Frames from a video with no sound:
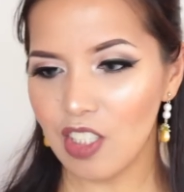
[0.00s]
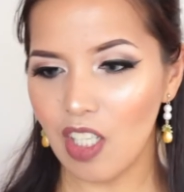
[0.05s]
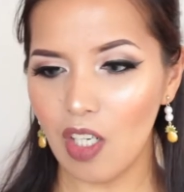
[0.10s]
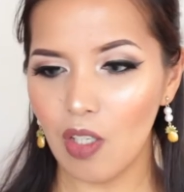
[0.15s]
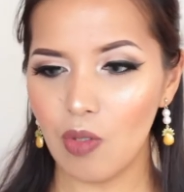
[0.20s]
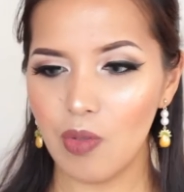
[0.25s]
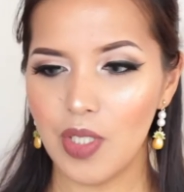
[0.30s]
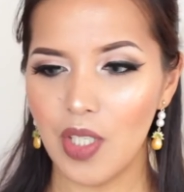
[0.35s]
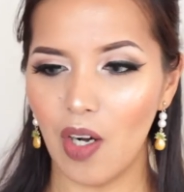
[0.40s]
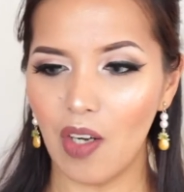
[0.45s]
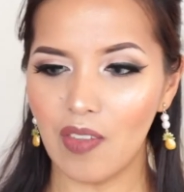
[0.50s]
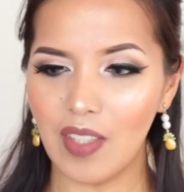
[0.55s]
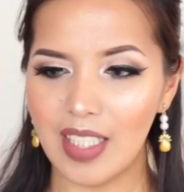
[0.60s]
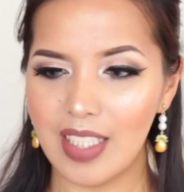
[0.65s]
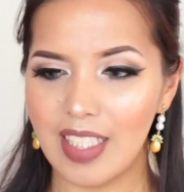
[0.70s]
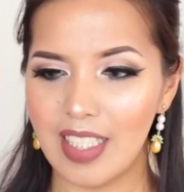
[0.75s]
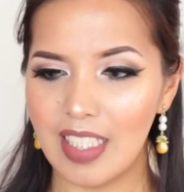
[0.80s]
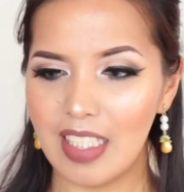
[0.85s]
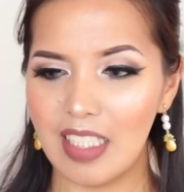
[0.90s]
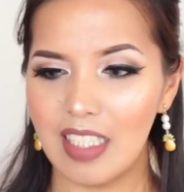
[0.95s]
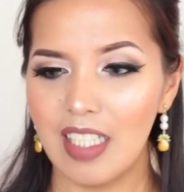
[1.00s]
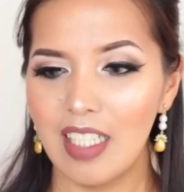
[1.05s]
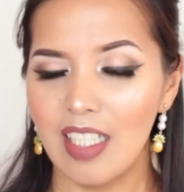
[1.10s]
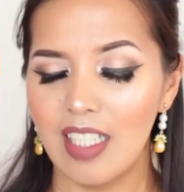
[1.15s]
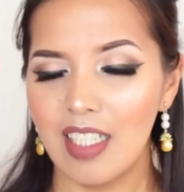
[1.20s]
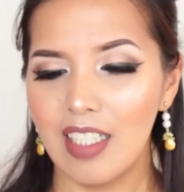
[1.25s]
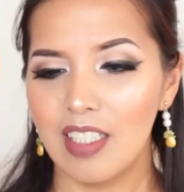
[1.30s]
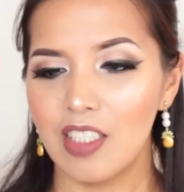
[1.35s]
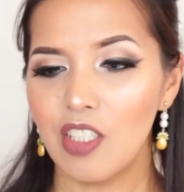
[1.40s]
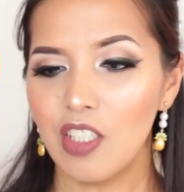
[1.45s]
So
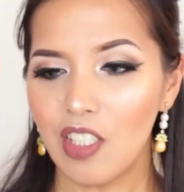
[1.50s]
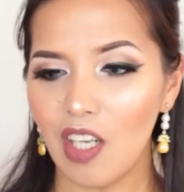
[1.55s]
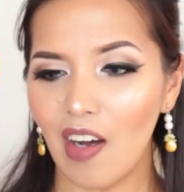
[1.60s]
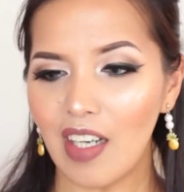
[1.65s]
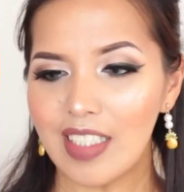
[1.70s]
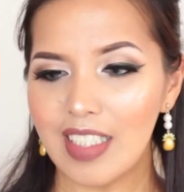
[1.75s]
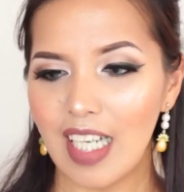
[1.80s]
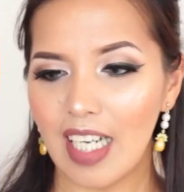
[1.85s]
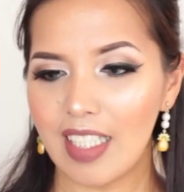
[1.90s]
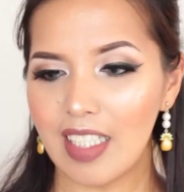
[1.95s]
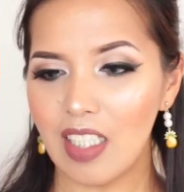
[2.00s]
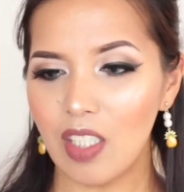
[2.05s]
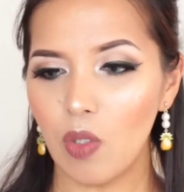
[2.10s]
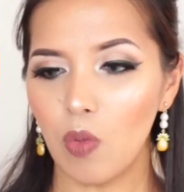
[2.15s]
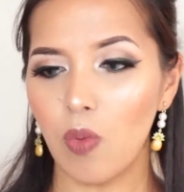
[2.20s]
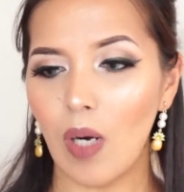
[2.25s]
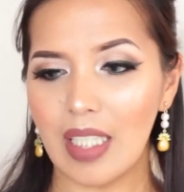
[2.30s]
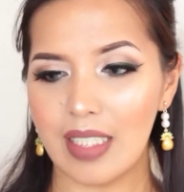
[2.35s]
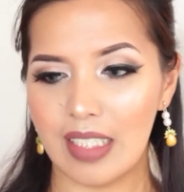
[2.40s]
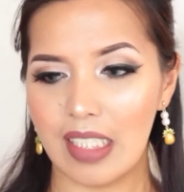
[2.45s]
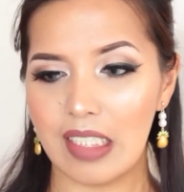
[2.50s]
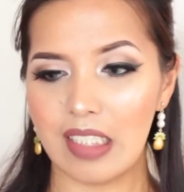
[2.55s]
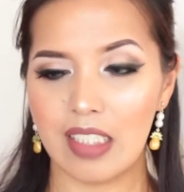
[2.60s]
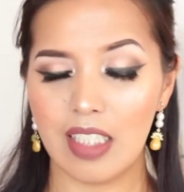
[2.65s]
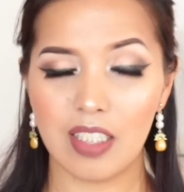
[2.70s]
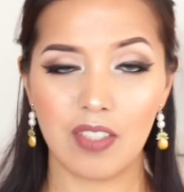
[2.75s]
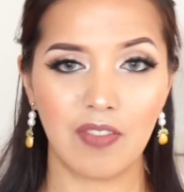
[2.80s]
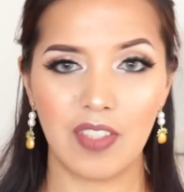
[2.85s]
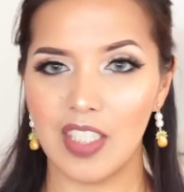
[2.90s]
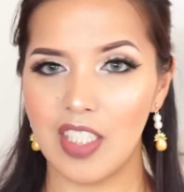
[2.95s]
you know exactly what is
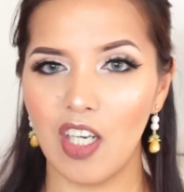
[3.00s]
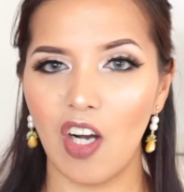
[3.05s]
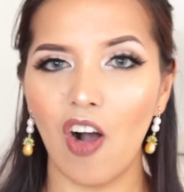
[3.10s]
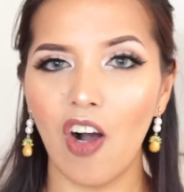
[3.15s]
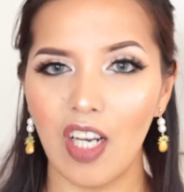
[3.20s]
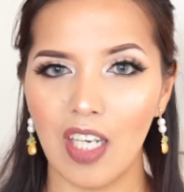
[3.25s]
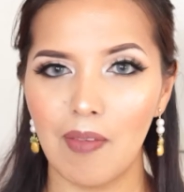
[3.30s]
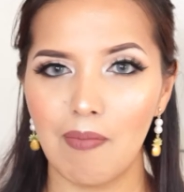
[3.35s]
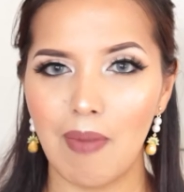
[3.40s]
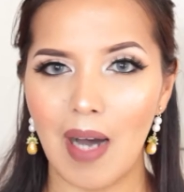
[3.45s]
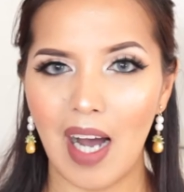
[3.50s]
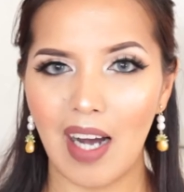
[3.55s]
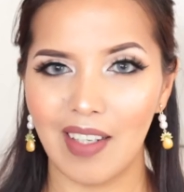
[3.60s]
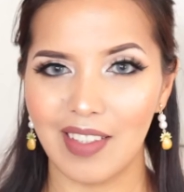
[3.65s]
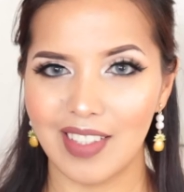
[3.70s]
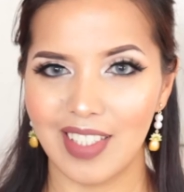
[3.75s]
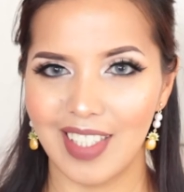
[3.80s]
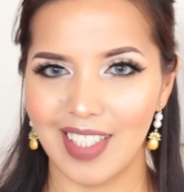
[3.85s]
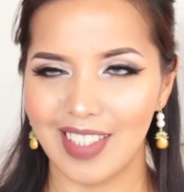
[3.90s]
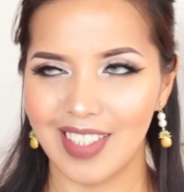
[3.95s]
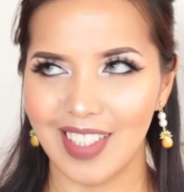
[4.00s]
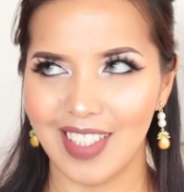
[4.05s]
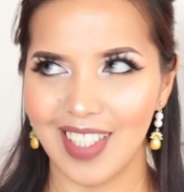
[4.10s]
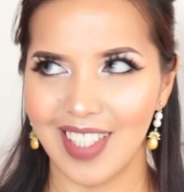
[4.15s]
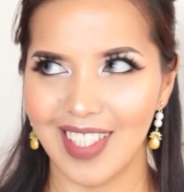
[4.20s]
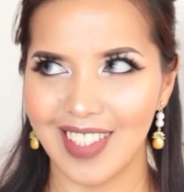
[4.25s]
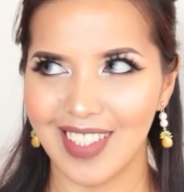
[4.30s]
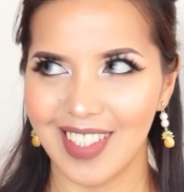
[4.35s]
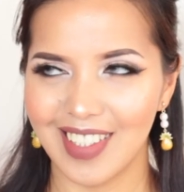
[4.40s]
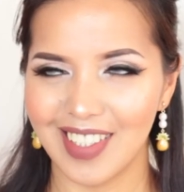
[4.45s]
this video all about, isn't
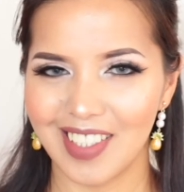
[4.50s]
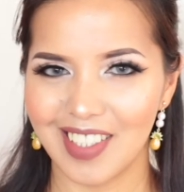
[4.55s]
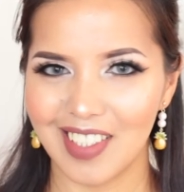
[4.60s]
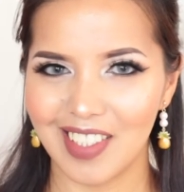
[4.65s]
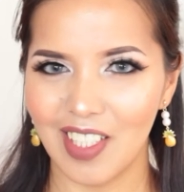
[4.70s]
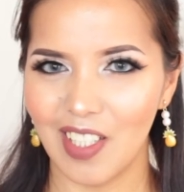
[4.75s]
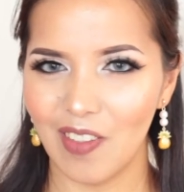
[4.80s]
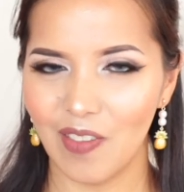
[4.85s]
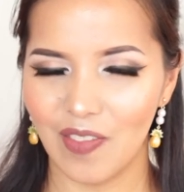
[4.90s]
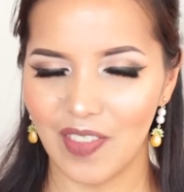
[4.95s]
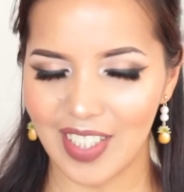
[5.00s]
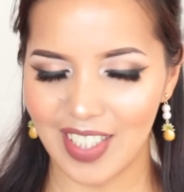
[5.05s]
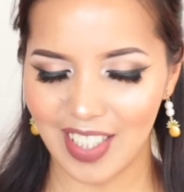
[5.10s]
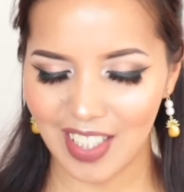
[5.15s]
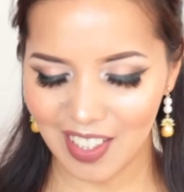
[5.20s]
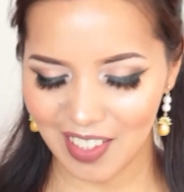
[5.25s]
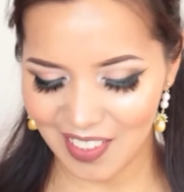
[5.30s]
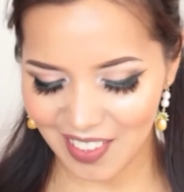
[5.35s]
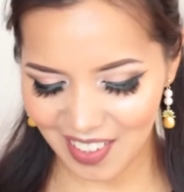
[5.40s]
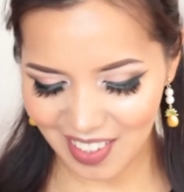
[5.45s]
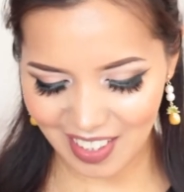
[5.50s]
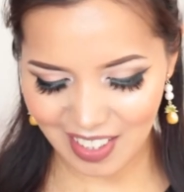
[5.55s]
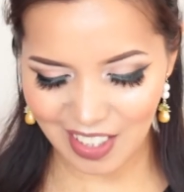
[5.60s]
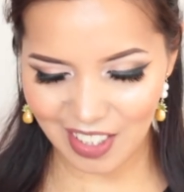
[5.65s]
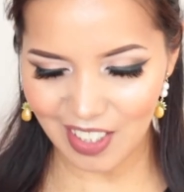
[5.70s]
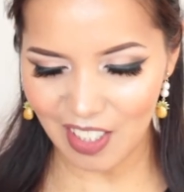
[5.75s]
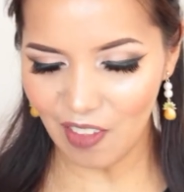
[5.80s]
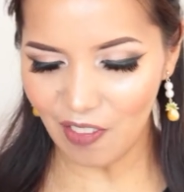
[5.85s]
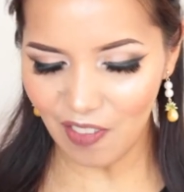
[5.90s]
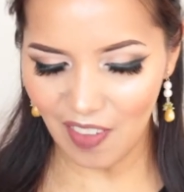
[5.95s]
it? It's so freaking cool. It's
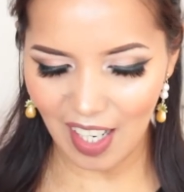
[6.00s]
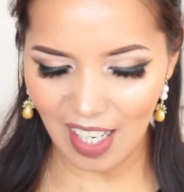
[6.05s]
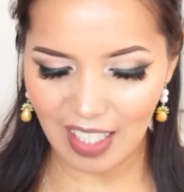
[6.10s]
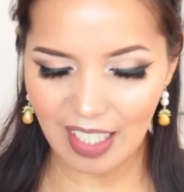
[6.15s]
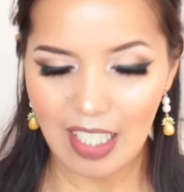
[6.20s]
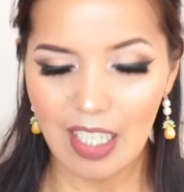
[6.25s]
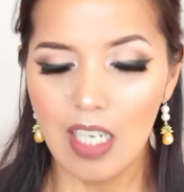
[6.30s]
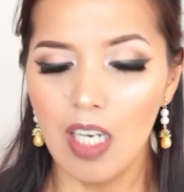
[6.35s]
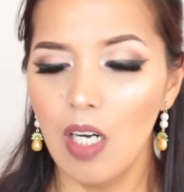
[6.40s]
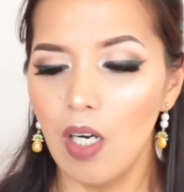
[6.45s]
so fun.